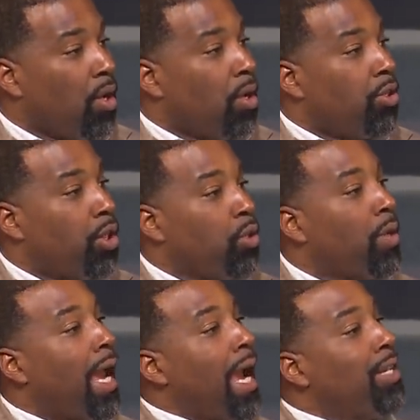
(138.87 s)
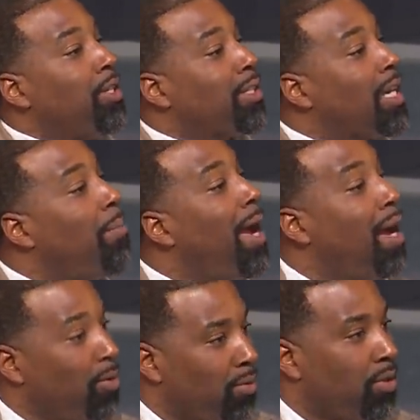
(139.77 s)
So you can't just come
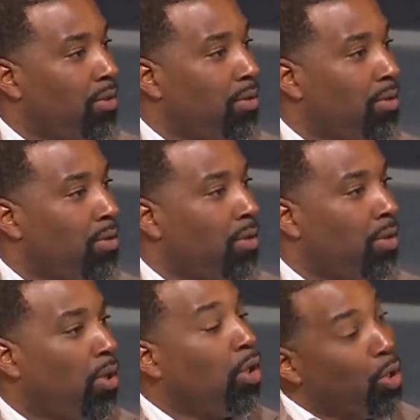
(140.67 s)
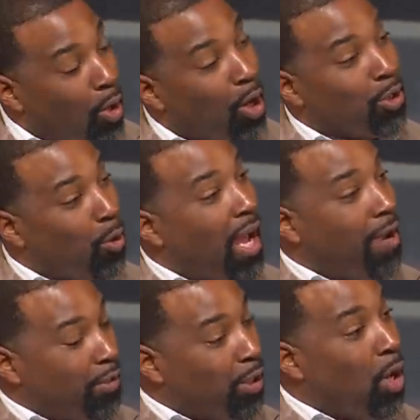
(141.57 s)
out, you also
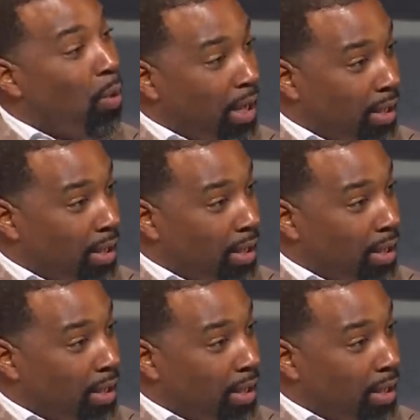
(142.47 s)
have to go in.